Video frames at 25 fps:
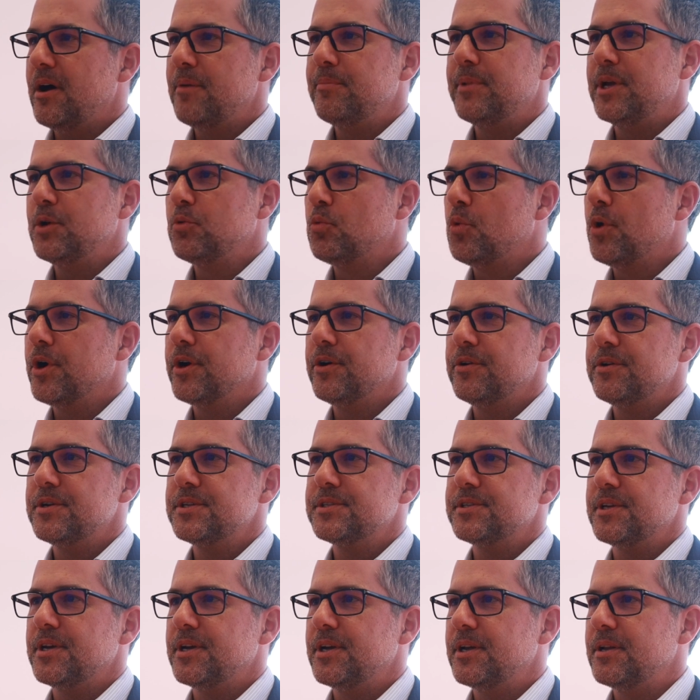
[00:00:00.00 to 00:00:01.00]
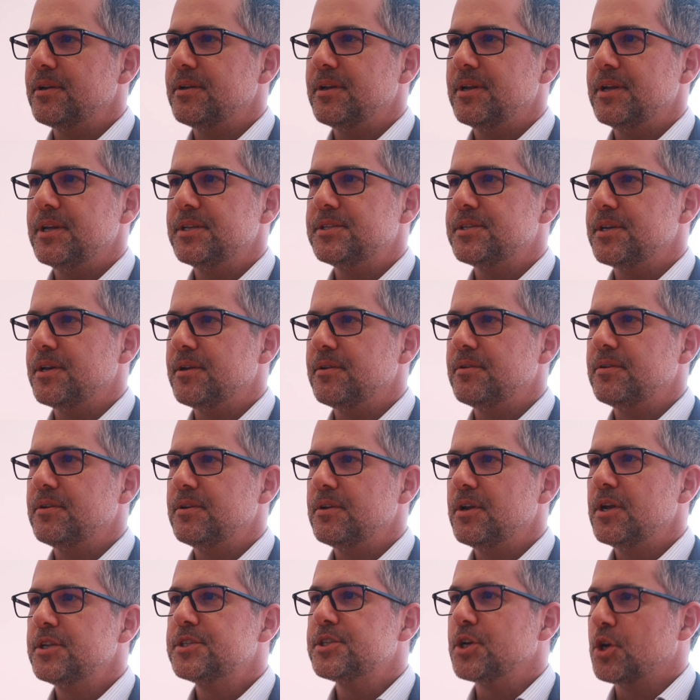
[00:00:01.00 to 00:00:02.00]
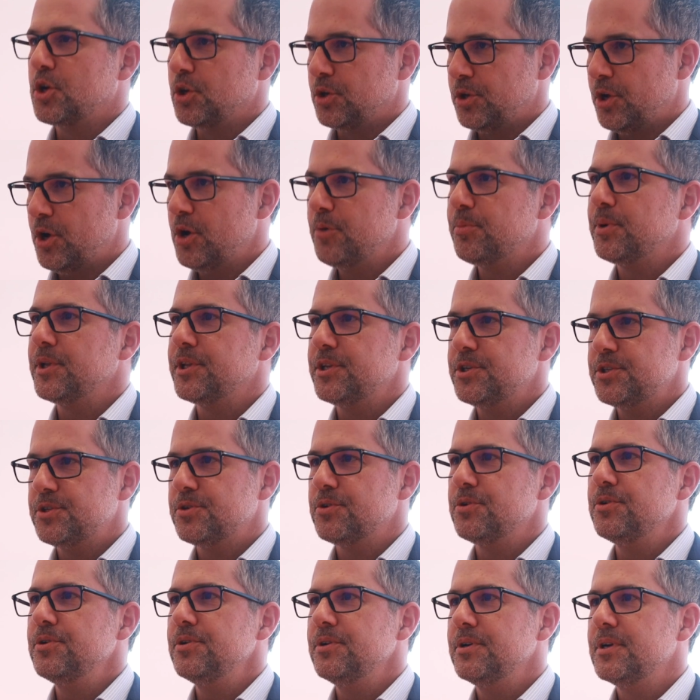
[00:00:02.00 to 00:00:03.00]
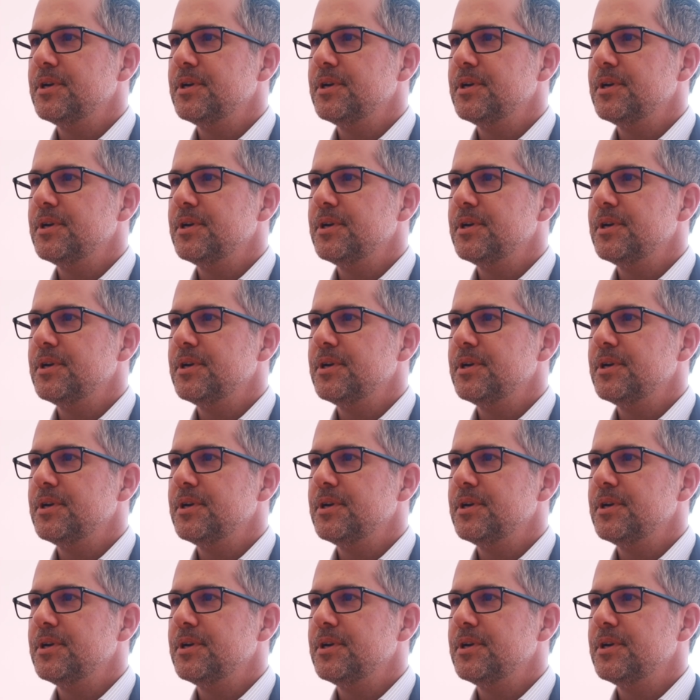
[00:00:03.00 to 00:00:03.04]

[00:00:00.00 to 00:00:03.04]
I mean, water is it's a global issue,